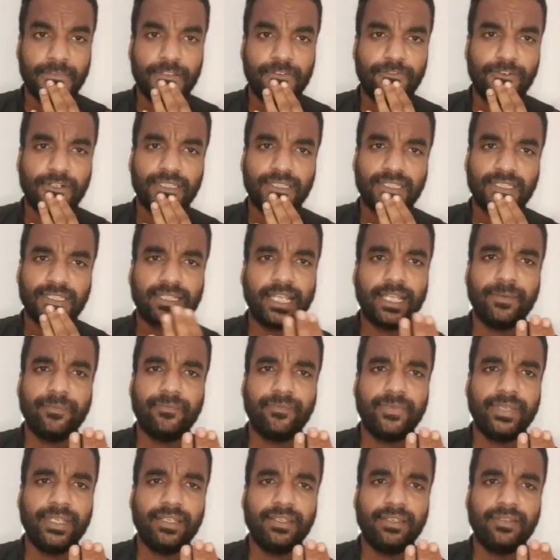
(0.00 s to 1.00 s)
For the time
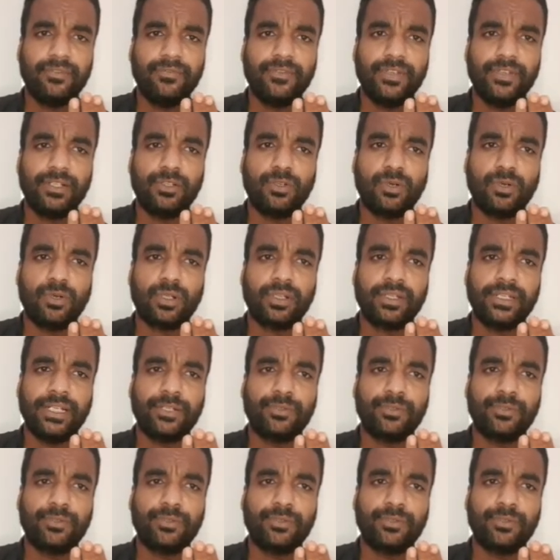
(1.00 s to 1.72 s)
being, we don't need to